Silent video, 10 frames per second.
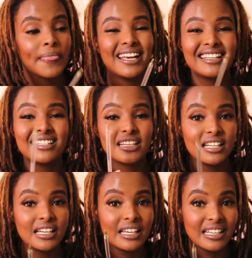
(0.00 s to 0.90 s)
It's
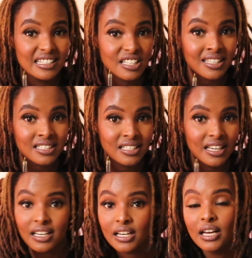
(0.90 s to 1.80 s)
really
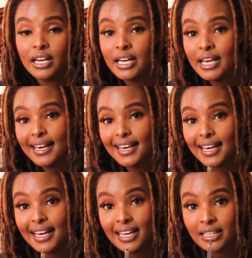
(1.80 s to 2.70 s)
interesting
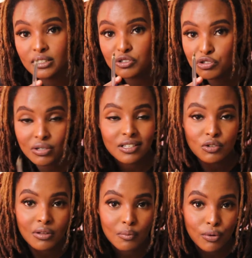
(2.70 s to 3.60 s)
and it's straight to
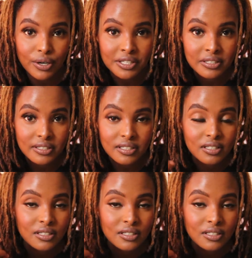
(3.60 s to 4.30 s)
the point.